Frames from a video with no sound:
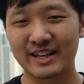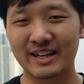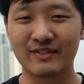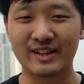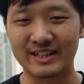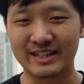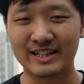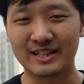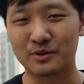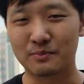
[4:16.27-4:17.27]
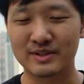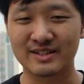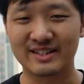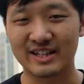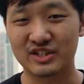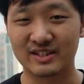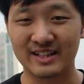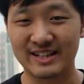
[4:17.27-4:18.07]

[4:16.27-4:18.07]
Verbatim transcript: giving the keynote presentation,